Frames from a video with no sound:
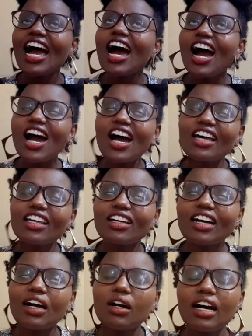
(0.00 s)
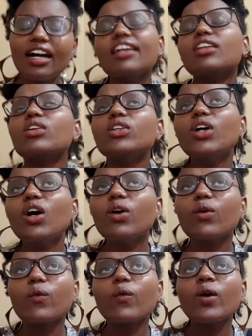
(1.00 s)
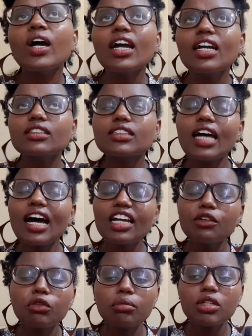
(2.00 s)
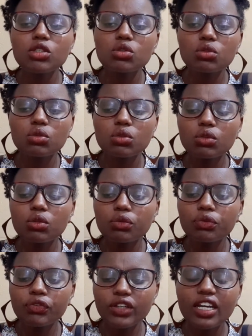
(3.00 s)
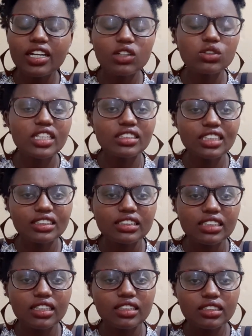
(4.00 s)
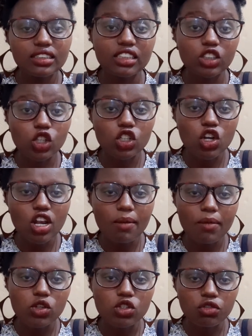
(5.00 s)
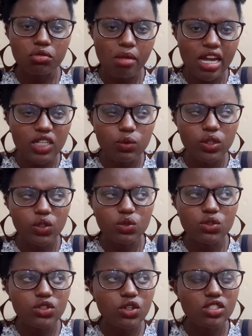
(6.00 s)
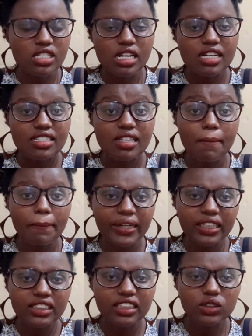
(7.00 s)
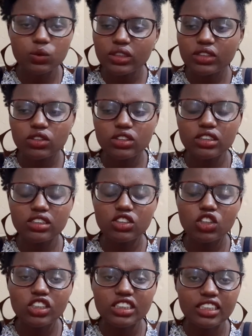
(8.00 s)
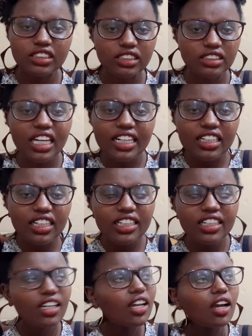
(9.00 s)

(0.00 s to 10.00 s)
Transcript: I don't know, it's hard for me to figure out and just say this is the total amount of money we use, because at some places we did not necessarily